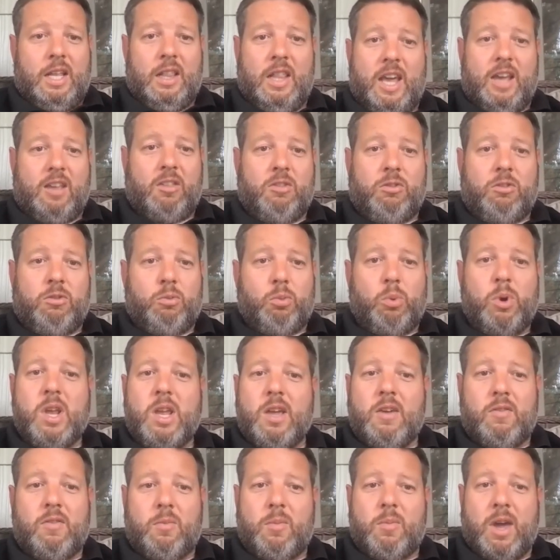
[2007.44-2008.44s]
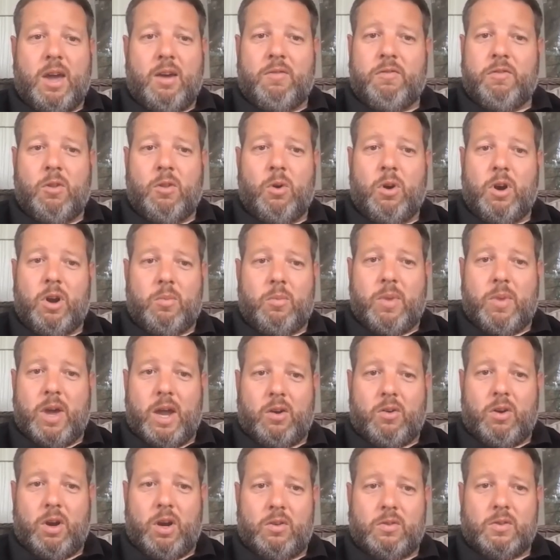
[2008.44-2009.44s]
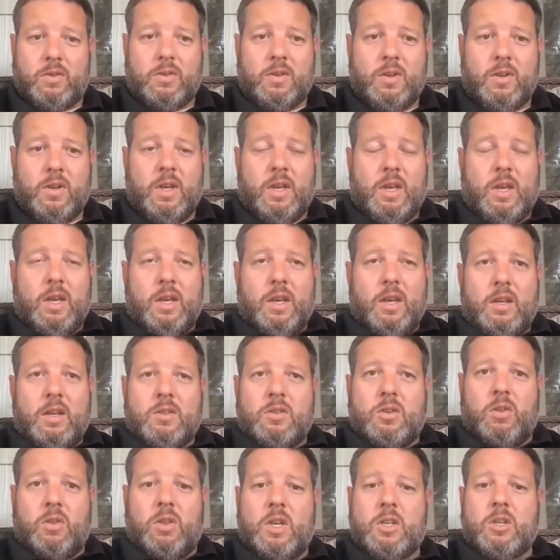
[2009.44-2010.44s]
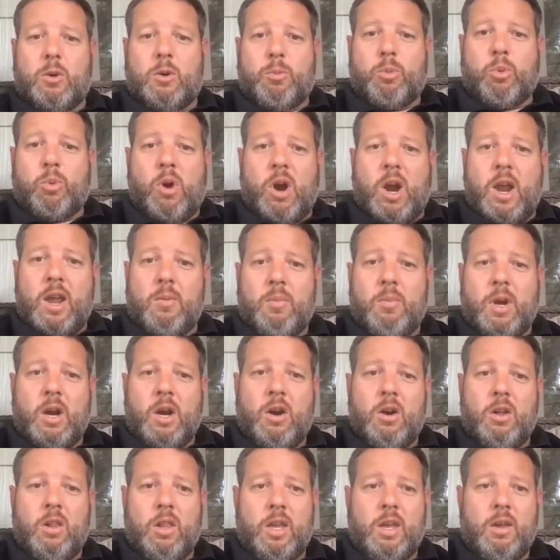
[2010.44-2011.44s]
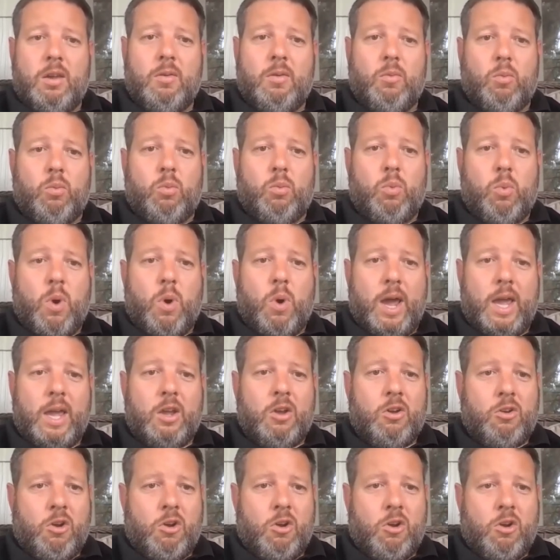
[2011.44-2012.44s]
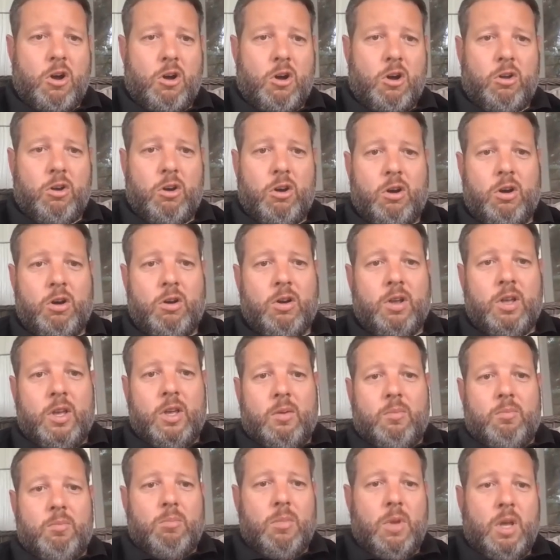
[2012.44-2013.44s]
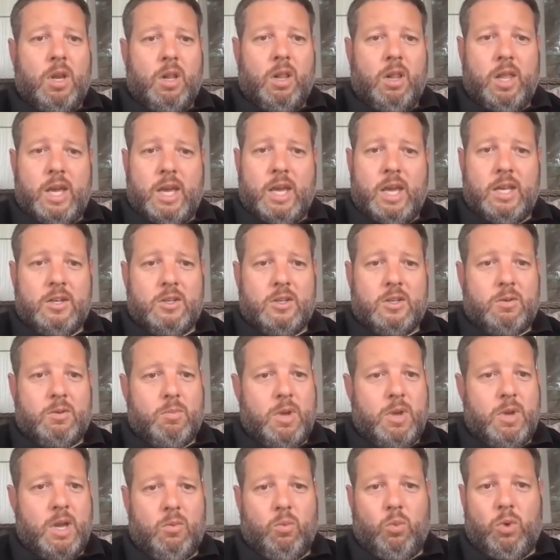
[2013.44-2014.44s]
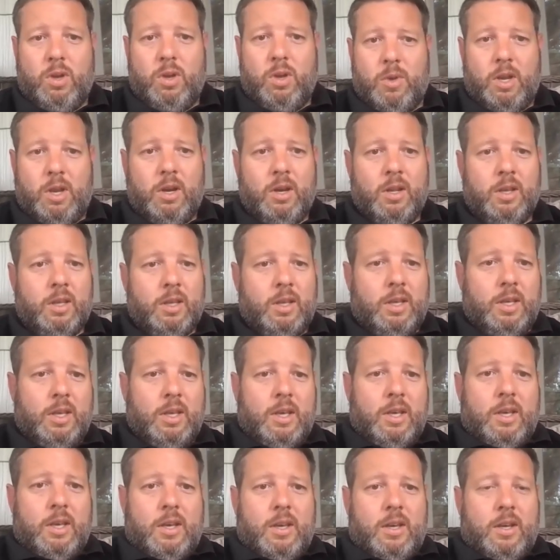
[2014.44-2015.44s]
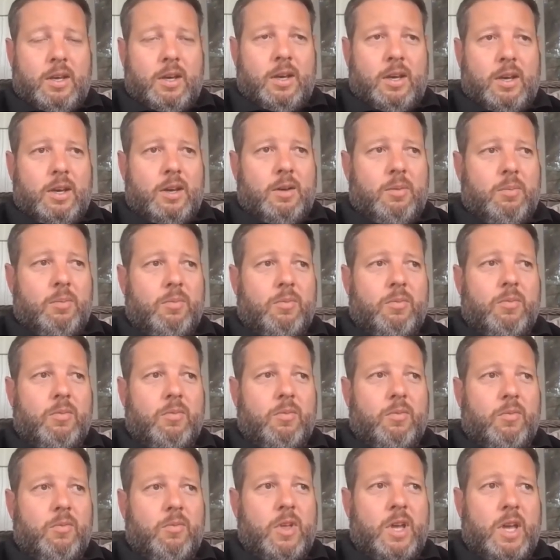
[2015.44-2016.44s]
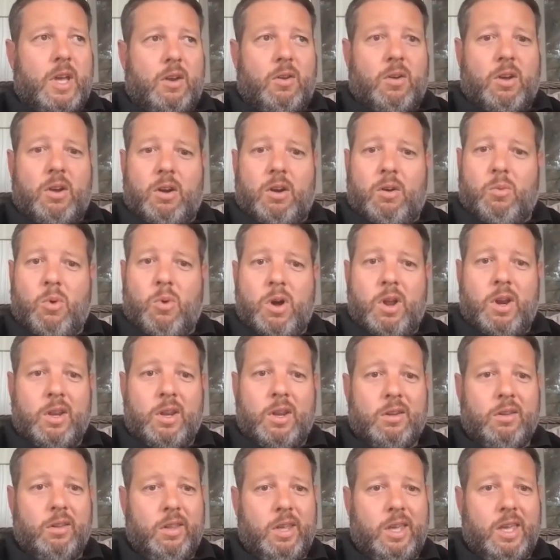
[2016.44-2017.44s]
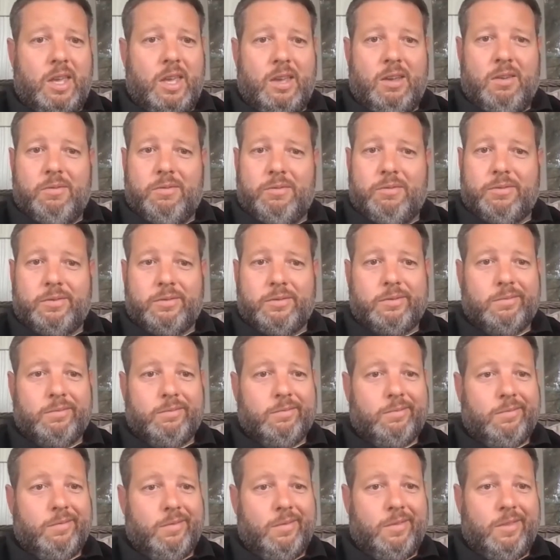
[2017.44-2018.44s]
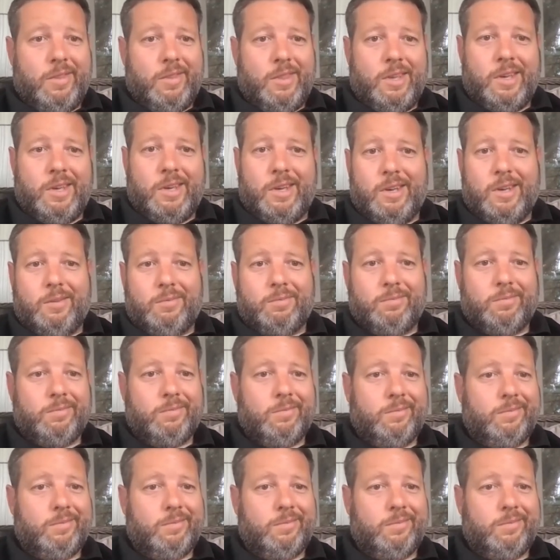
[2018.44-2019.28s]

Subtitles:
And like 3 of them have flooring backgrounds. So these are primarily white collar, middle-aged men and women that are wanting to leave the